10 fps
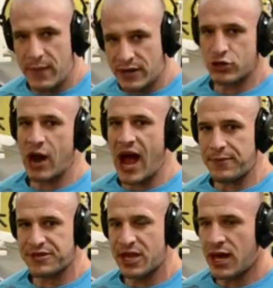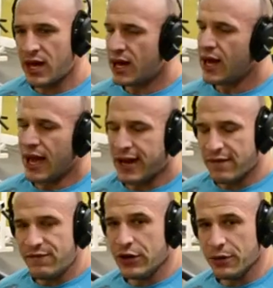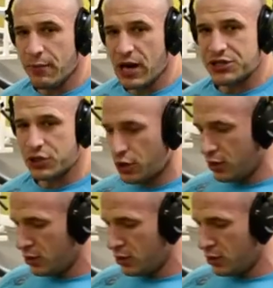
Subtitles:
Traps. It can feel the muscle